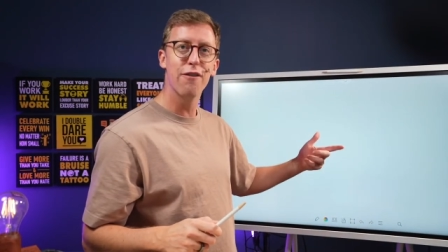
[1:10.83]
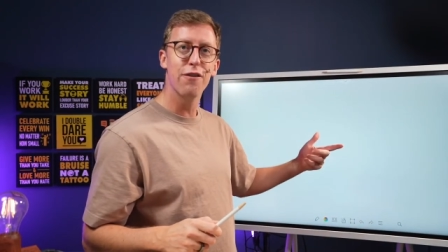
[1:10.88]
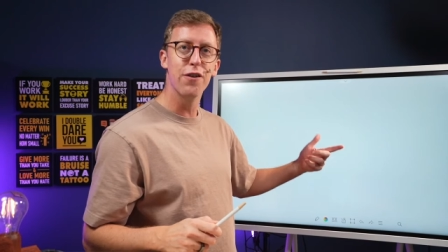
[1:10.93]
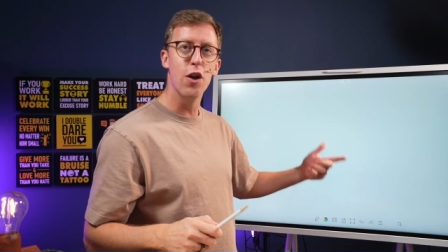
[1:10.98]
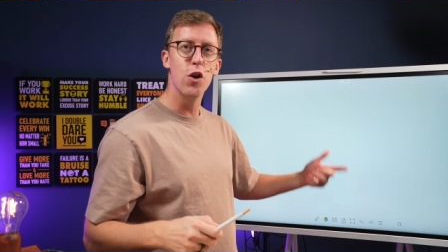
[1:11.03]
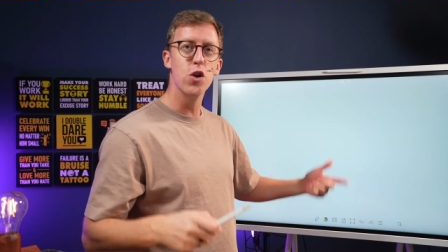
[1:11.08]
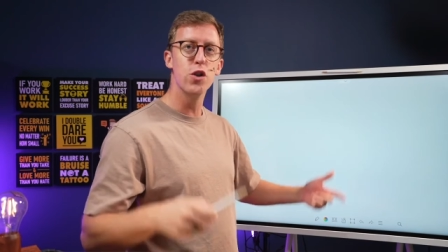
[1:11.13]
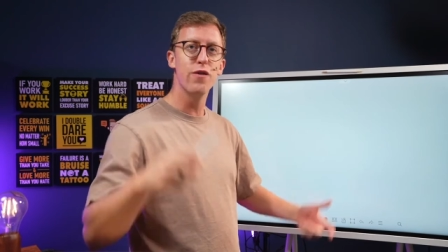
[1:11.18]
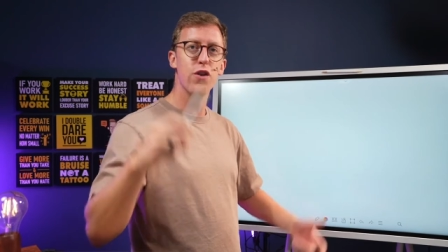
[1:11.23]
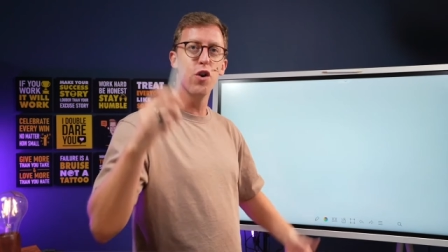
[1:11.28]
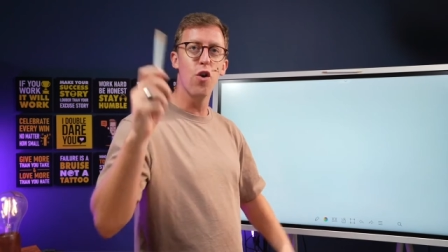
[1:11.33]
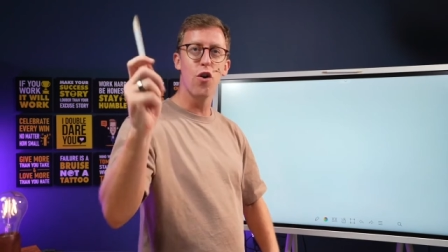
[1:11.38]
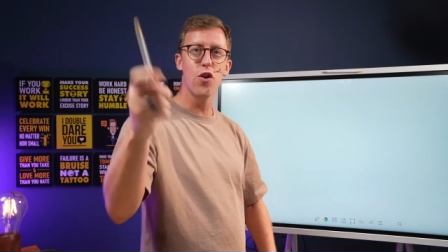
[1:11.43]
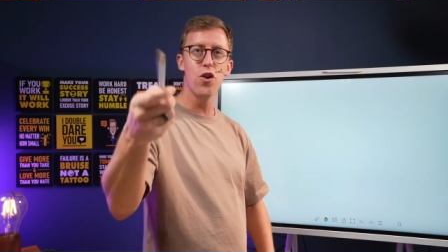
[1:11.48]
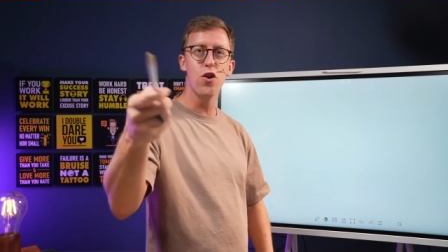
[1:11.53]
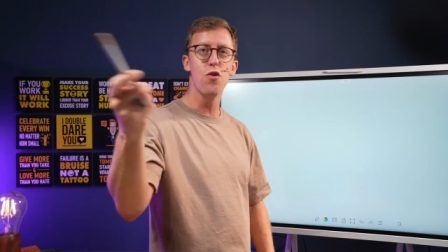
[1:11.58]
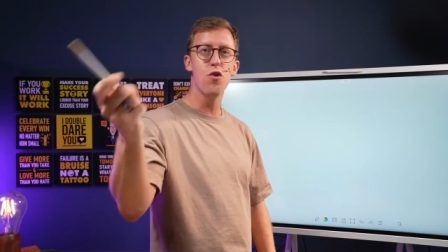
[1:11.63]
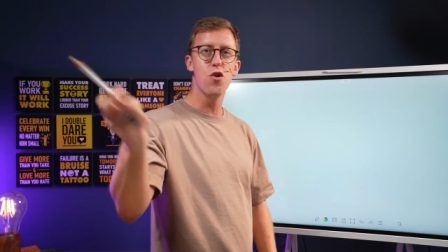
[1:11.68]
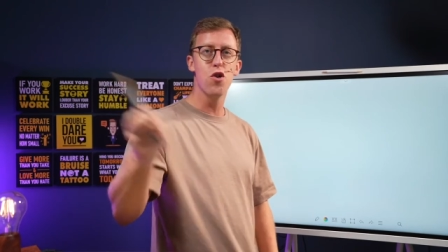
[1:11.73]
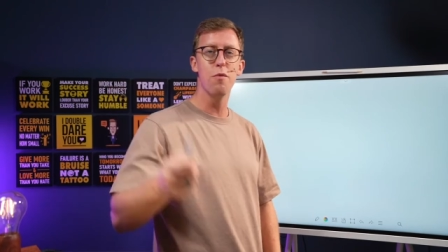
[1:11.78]
For those of you
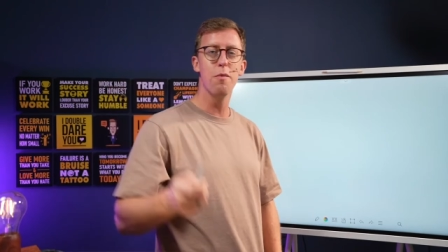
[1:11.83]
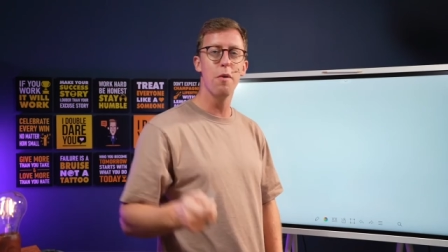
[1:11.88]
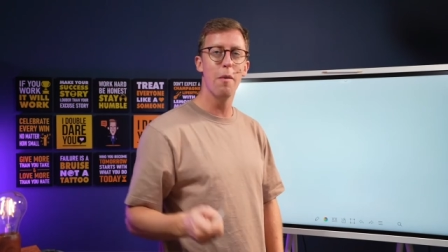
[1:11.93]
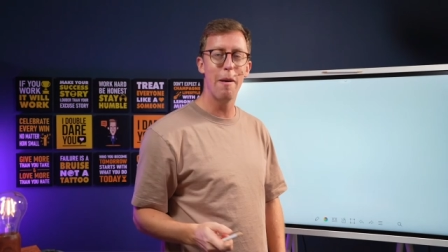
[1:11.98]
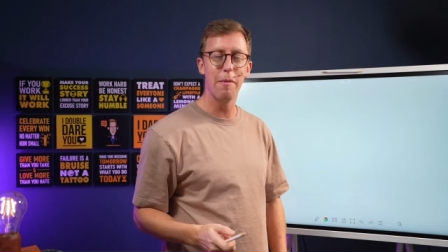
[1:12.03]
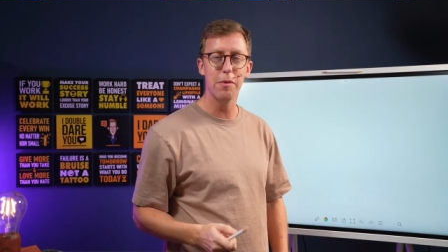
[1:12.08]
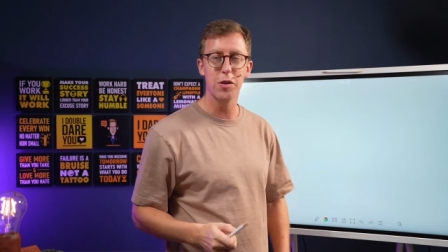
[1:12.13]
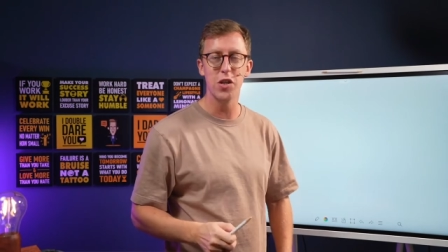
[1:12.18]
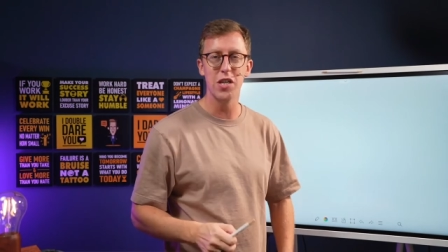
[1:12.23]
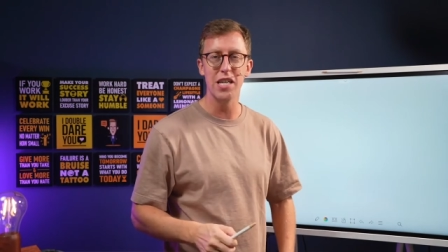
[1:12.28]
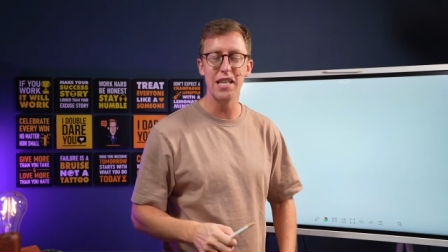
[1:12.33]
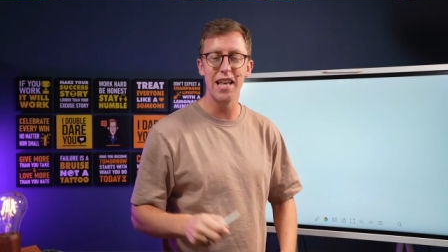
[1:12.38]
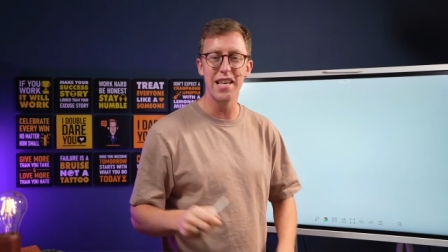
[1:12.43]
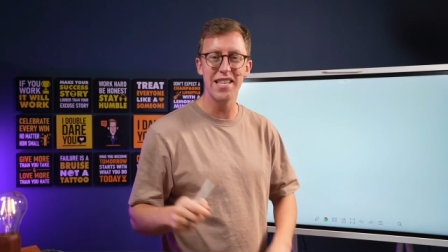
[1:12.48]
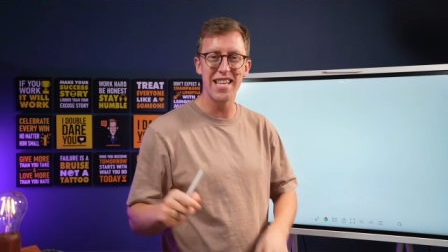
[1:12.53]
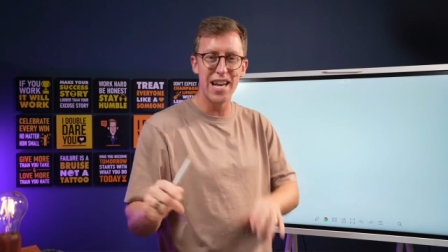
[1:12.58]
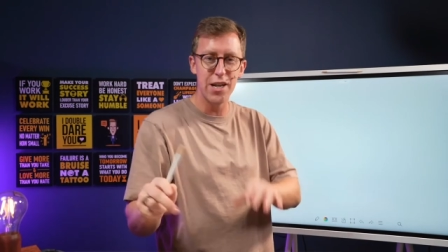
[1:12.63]
on YouTube, you're able to see this.